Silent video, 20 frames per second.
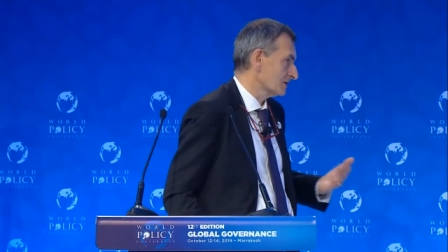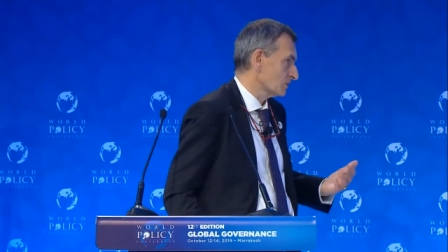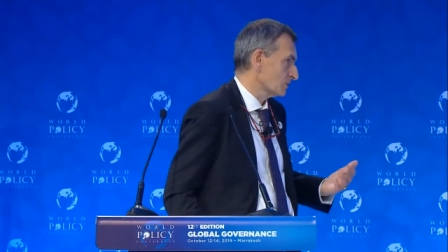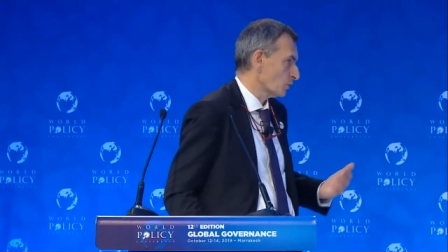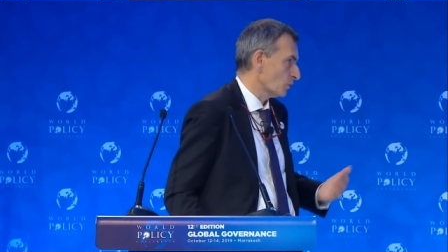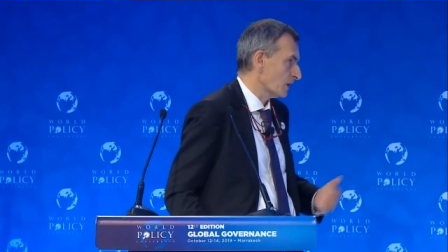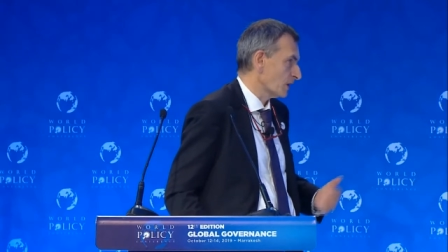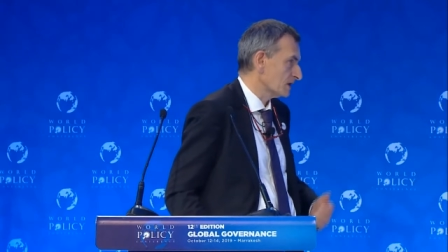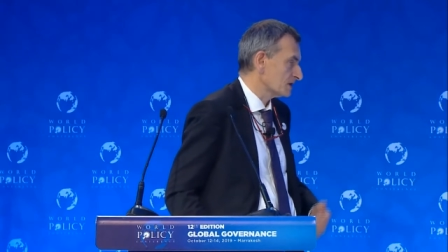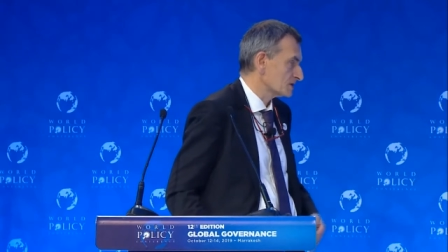
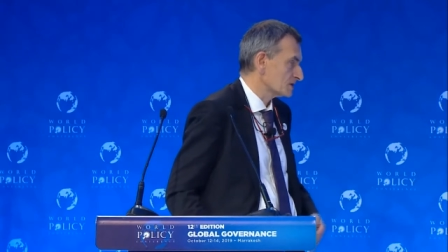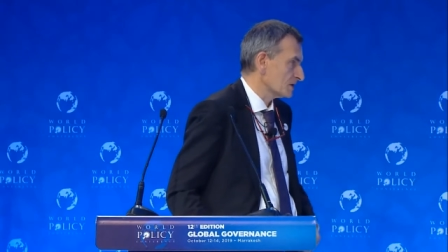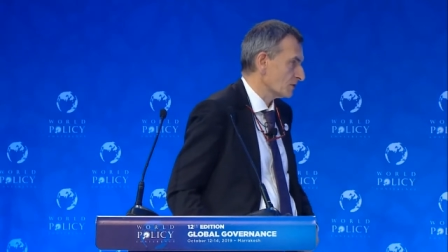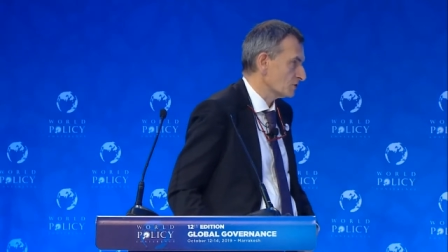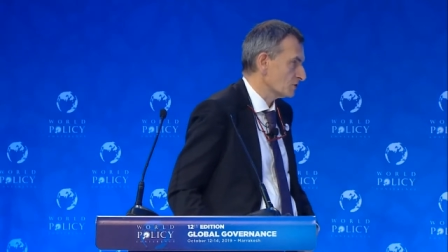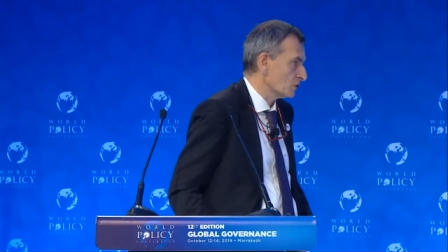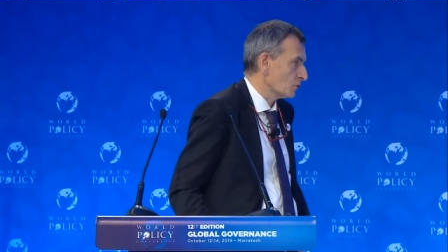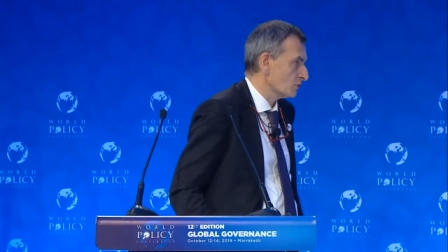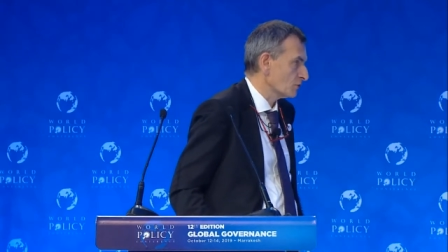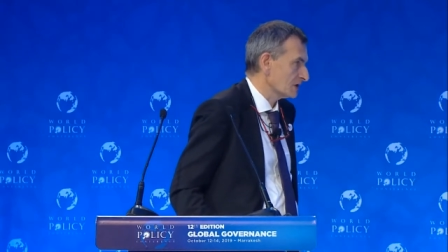when
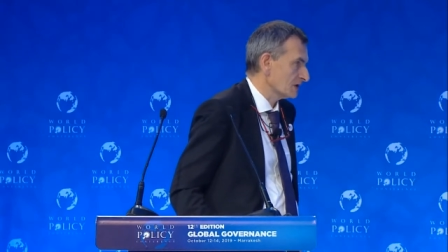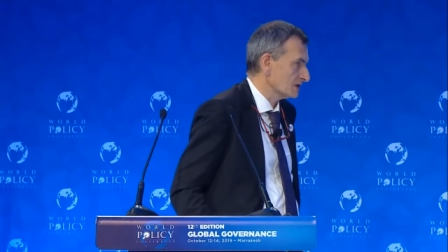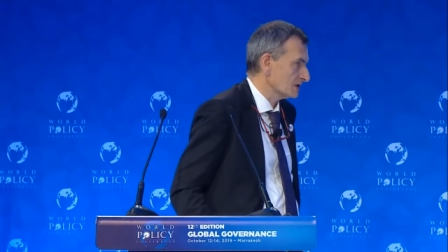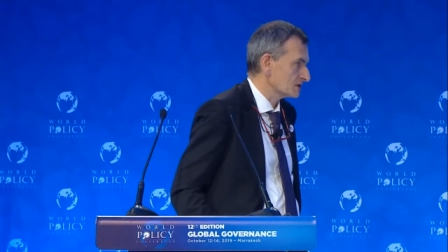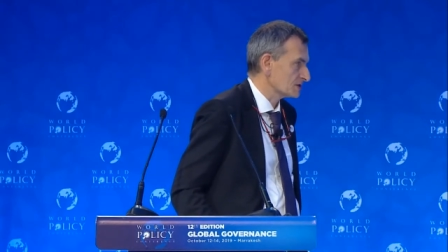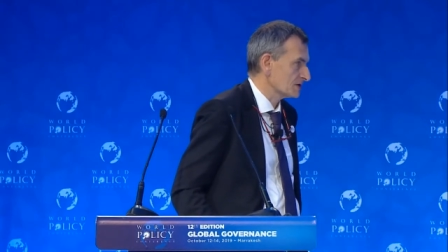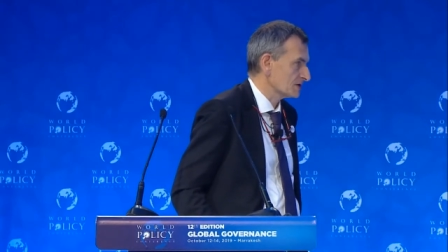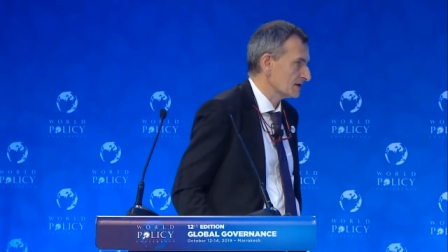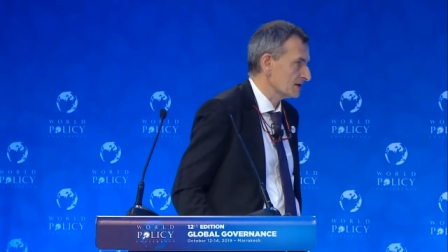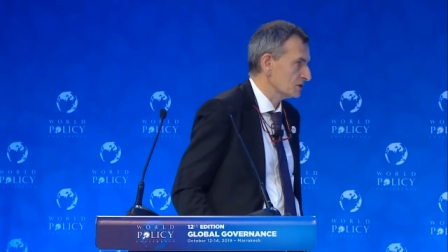Saudi oil
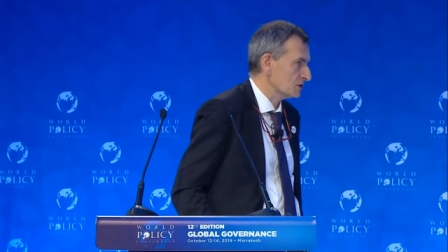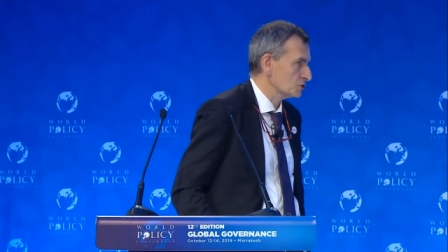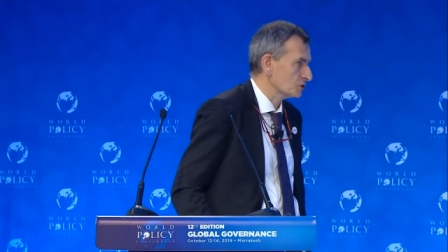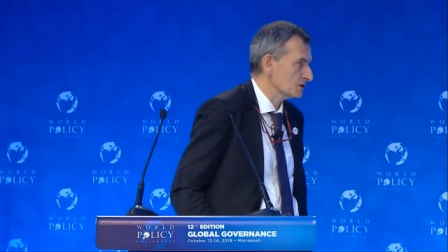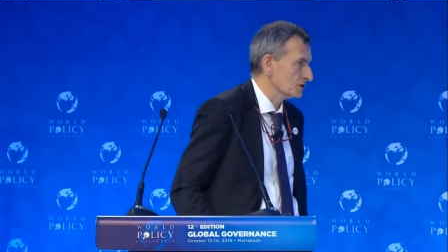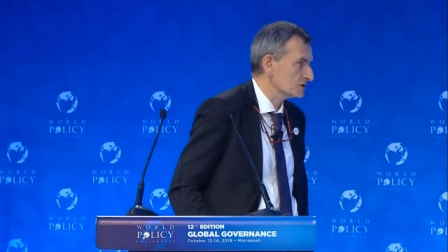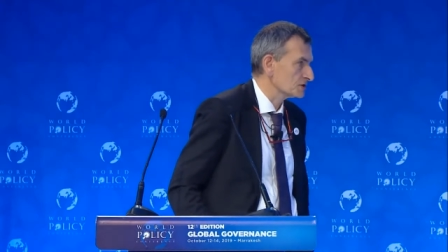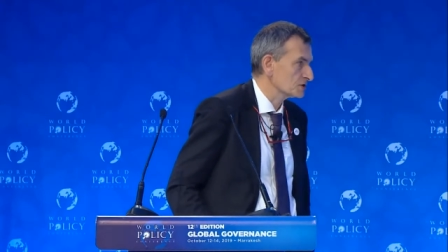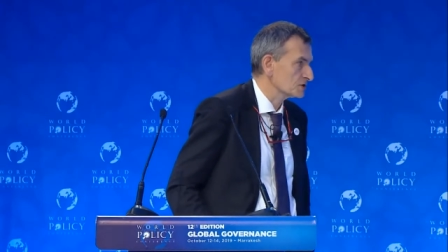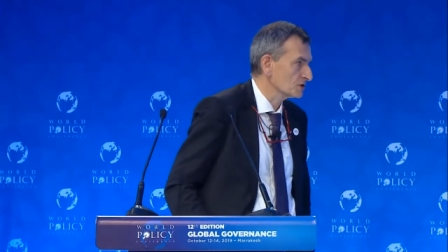
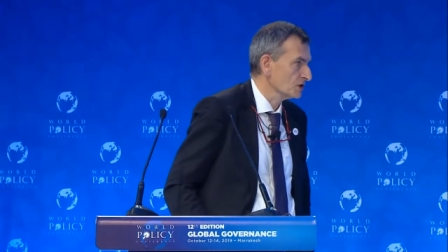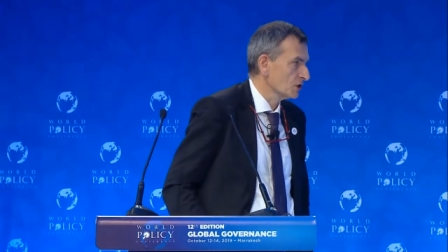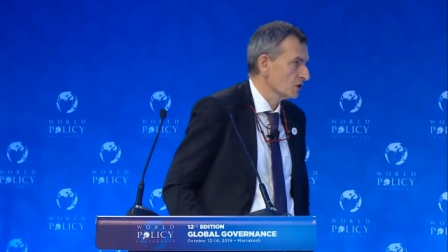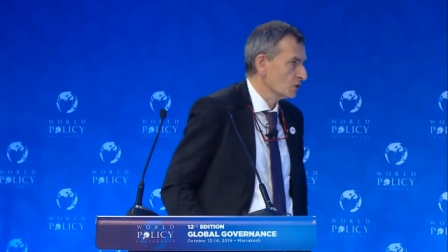installations